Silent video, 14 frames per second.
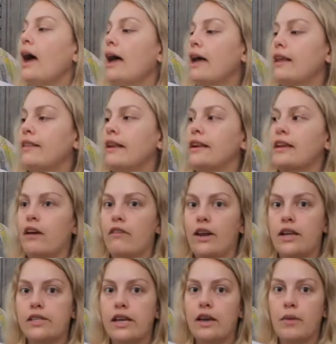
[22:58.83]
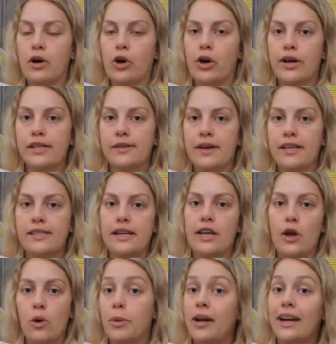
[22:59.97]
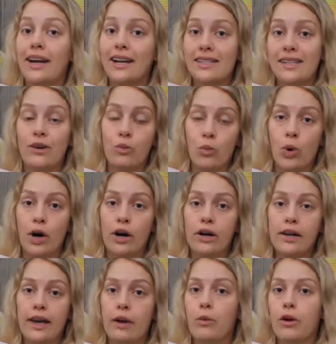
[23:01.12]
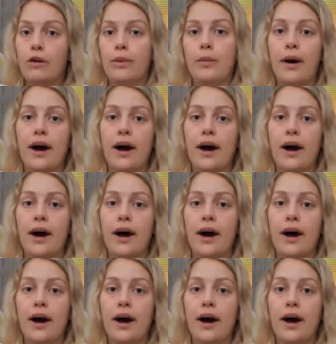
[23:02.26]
and then given it to him on Christmas and he opened it and it didn't work, it would have been